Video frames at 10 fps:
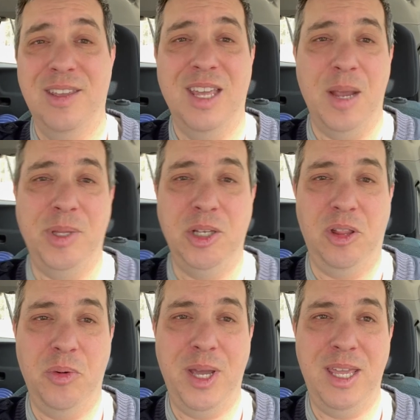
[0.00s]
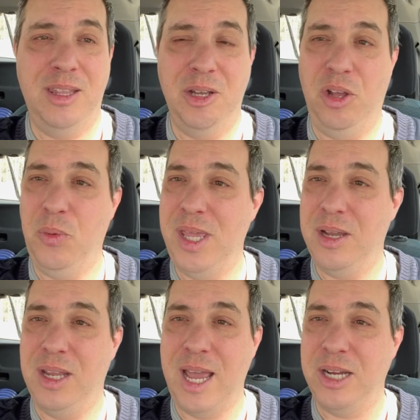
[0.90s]
I mean, the only way you
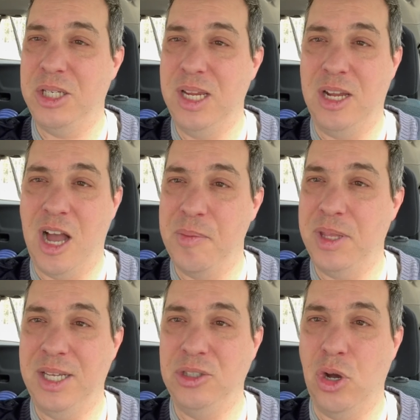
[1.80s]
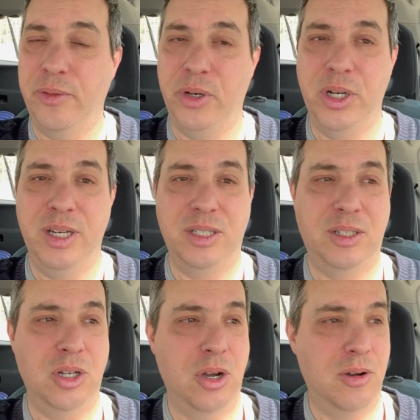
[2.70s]
can actually copy things over is to
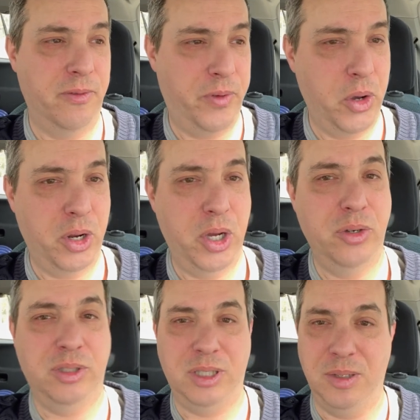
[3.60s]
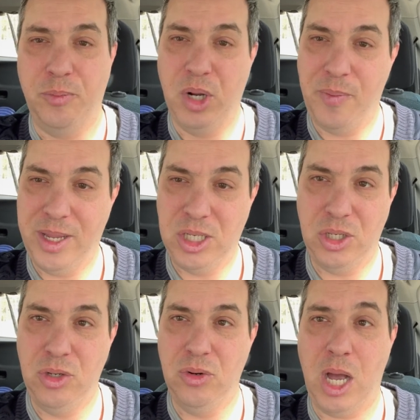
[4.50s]
go photos, put them
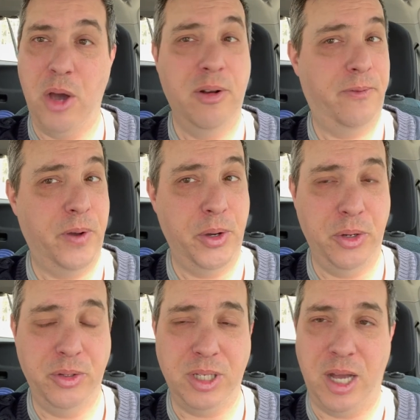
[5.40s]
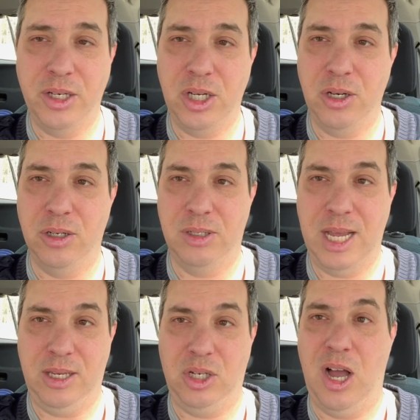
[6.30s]
out of photos onto your
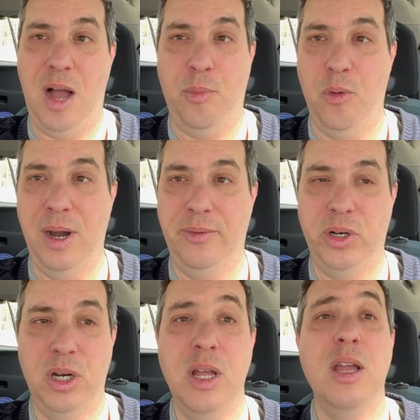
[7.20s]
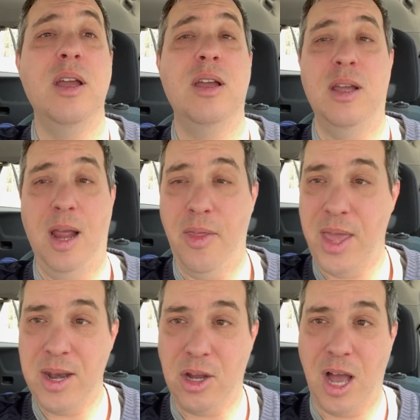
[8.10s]
desktop or whatever, and
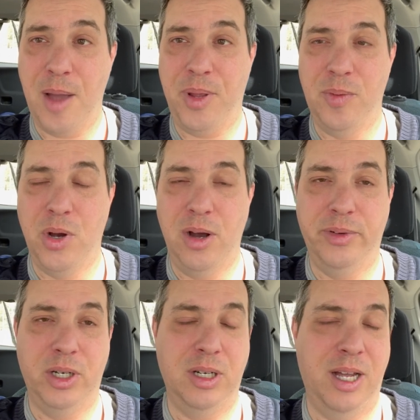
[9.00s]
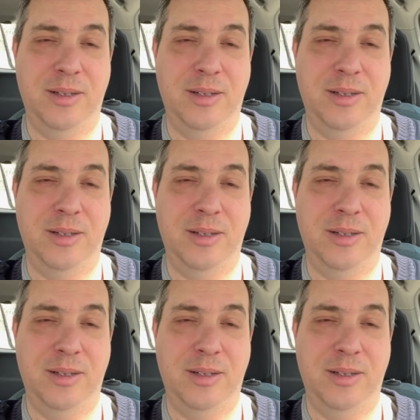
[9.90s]
then copy them over.